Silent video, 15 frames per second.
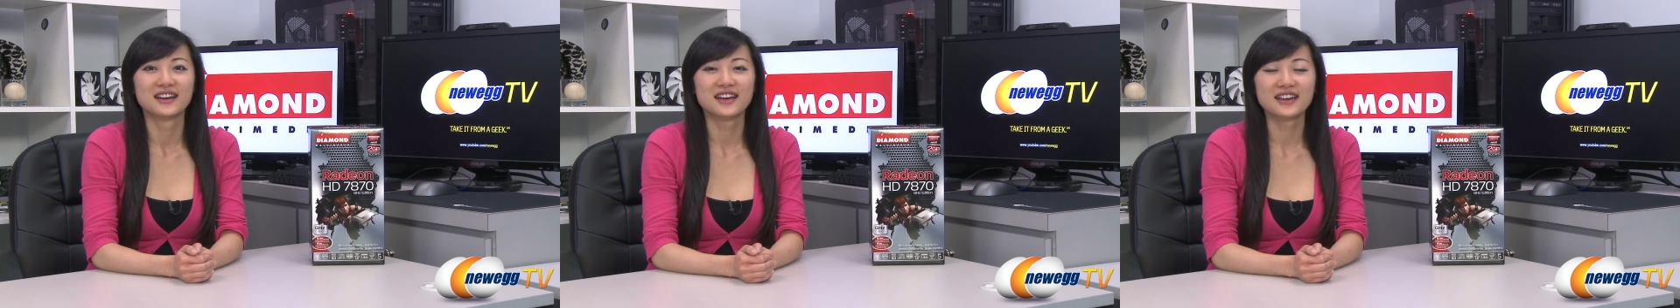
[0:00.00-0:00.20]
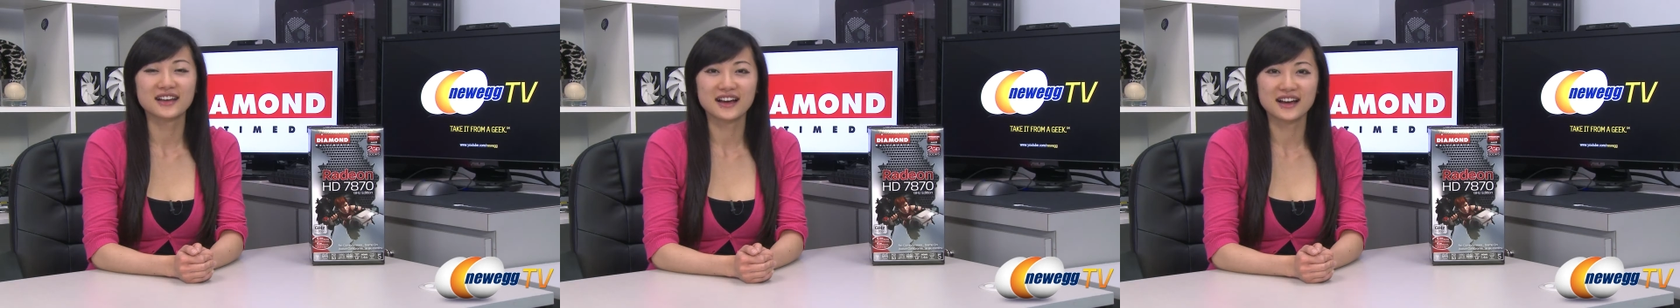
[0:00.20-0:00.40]

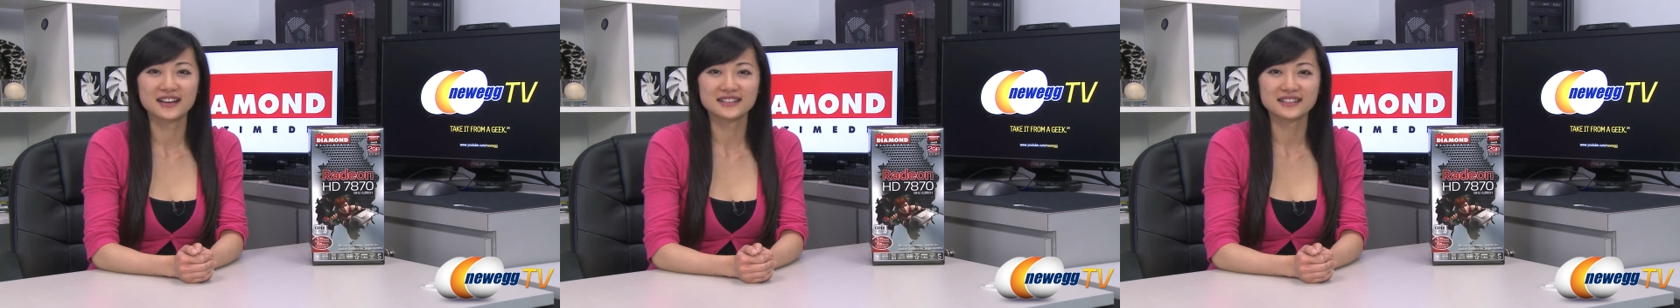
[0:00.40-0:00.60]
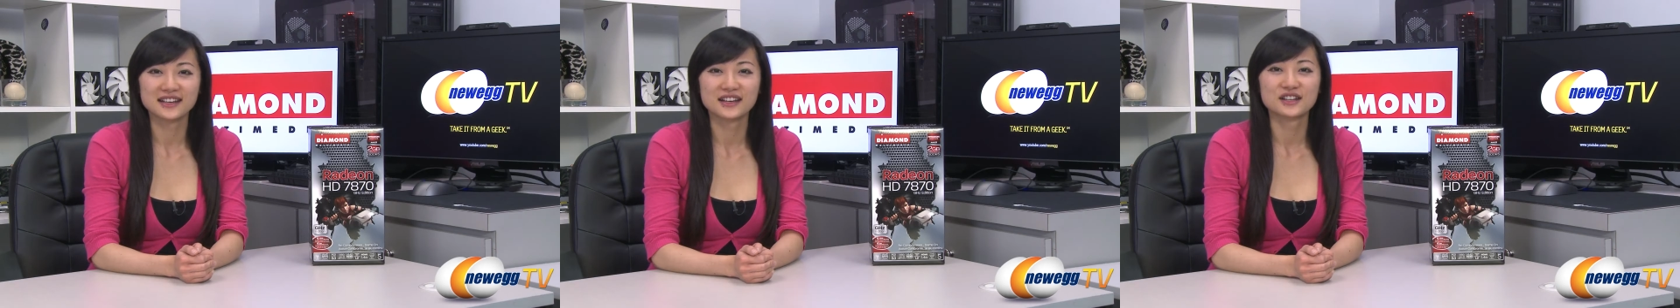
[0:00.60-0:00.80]
Hey
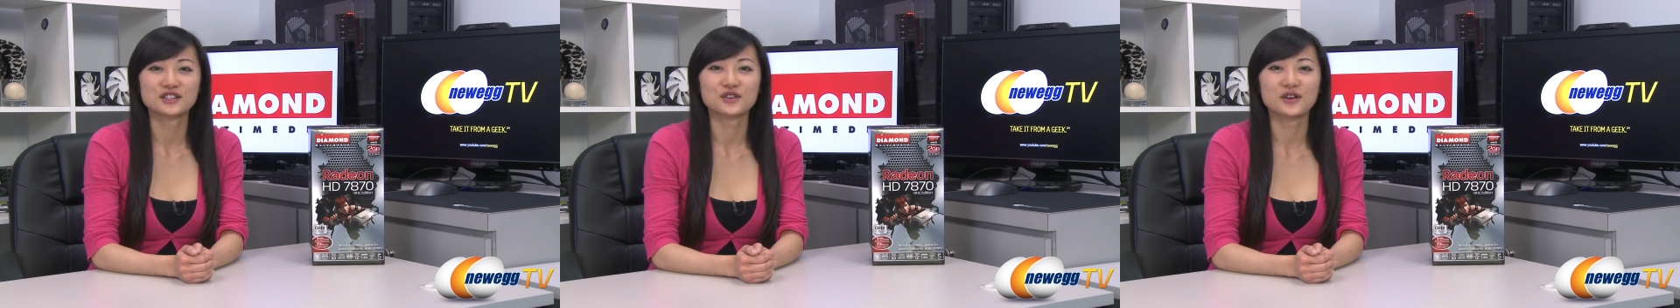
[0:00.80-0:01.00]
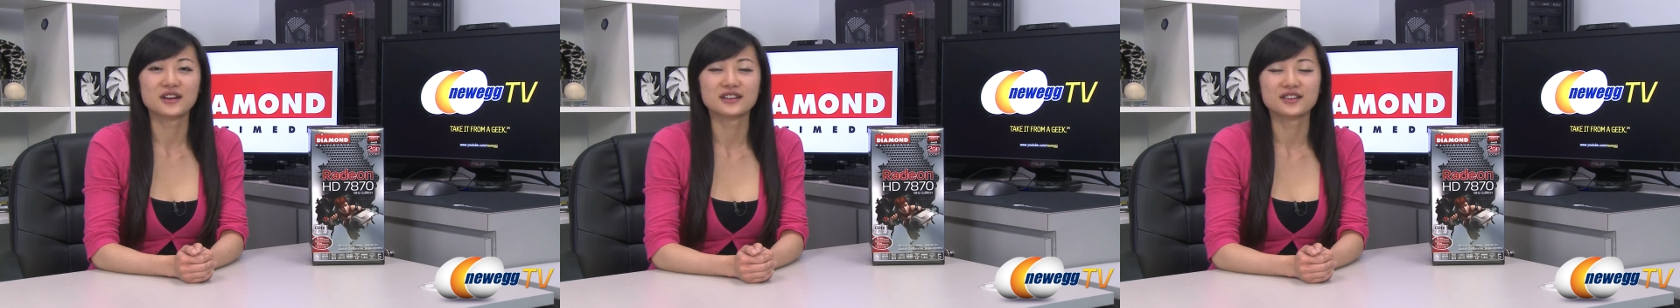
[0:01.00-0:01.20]
guys,
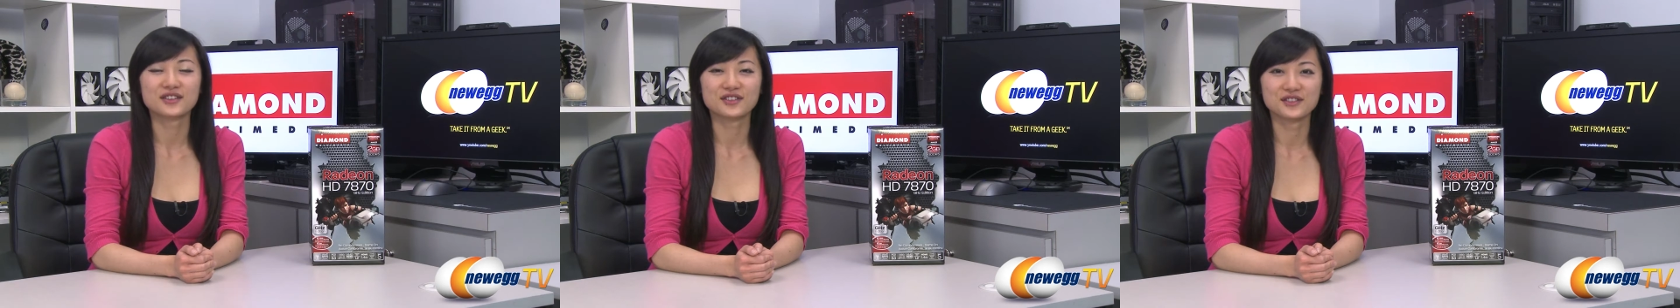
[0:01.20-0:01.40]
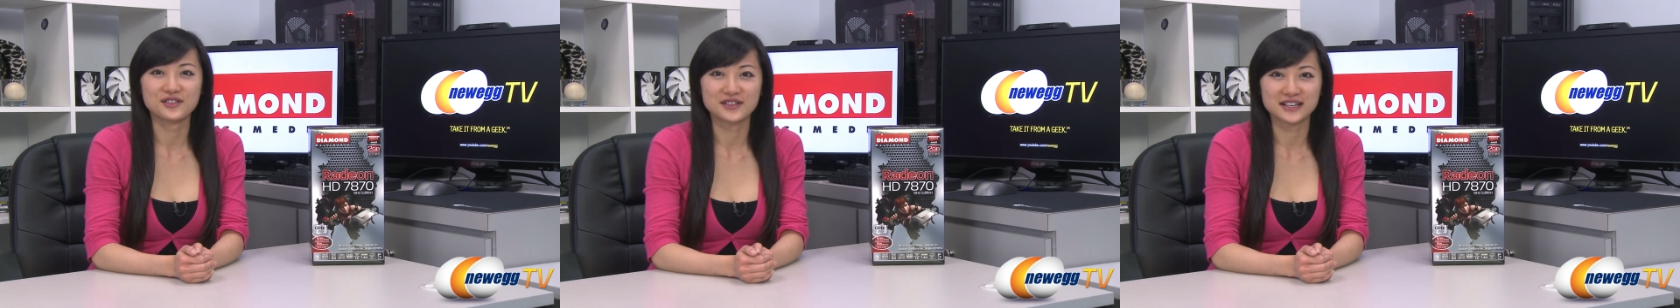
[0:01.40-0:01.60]
Joanne here
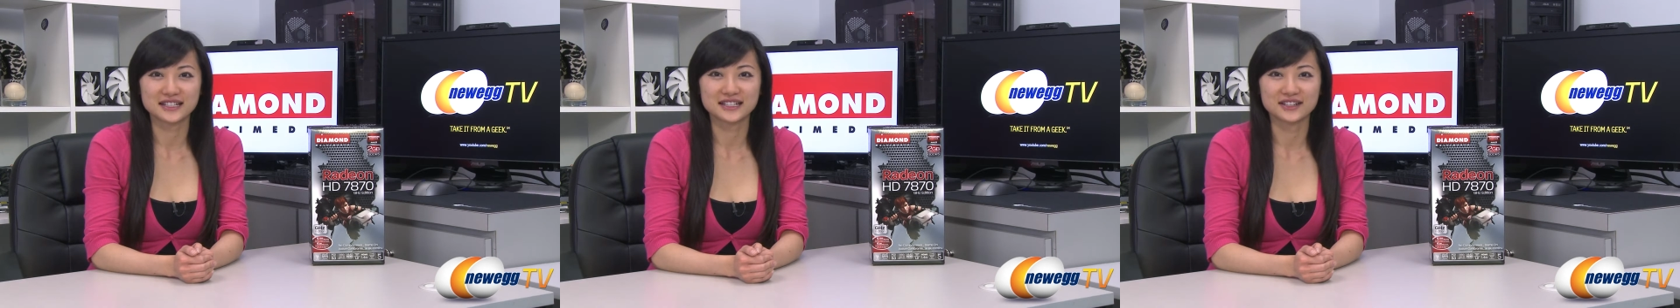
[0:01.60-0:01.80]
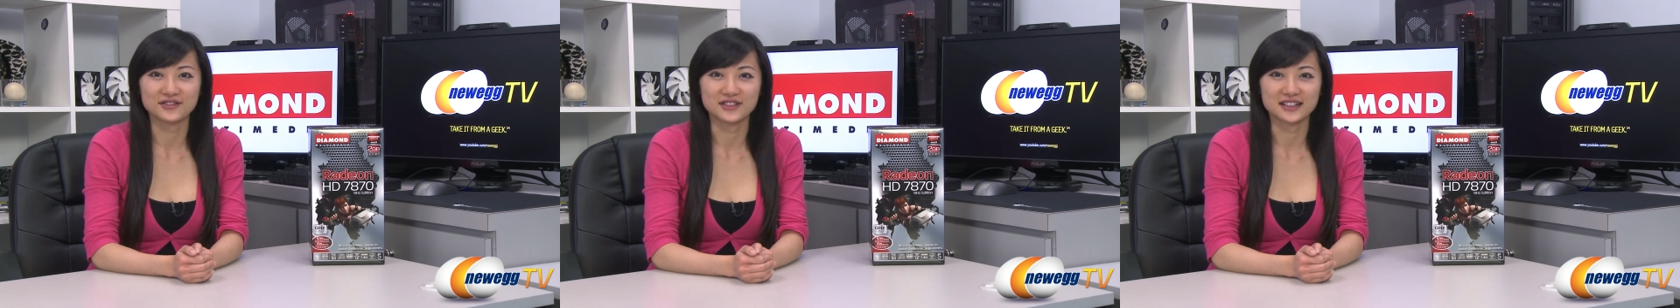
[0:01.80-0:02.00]
with Newegg
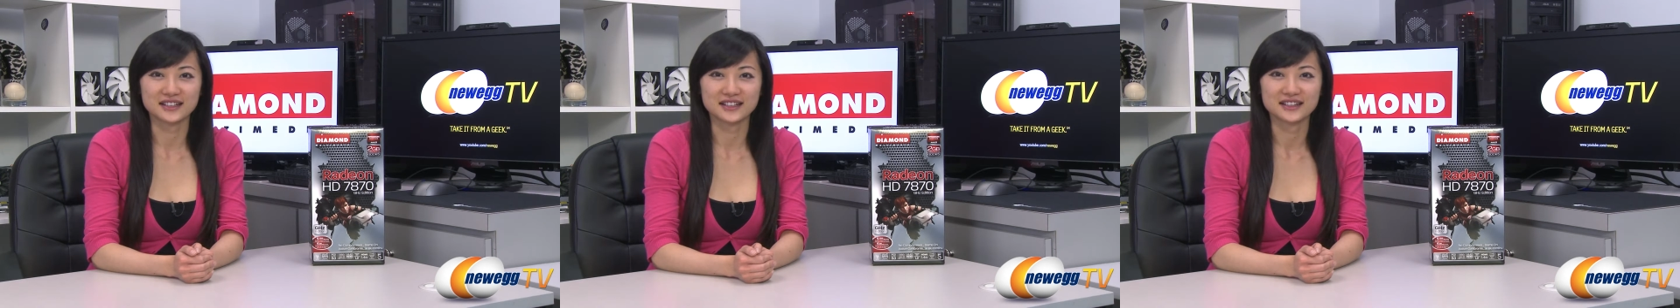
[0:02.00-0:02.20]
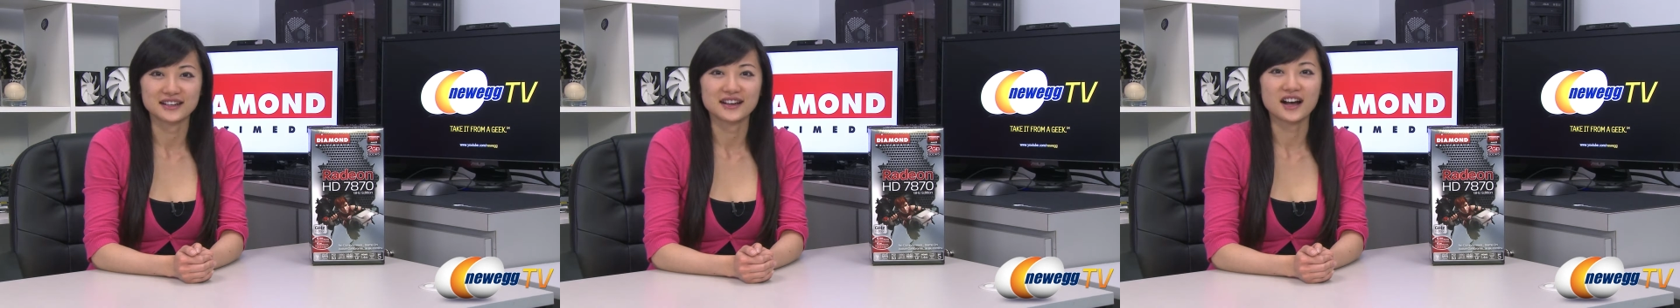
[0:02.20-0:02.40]
TV.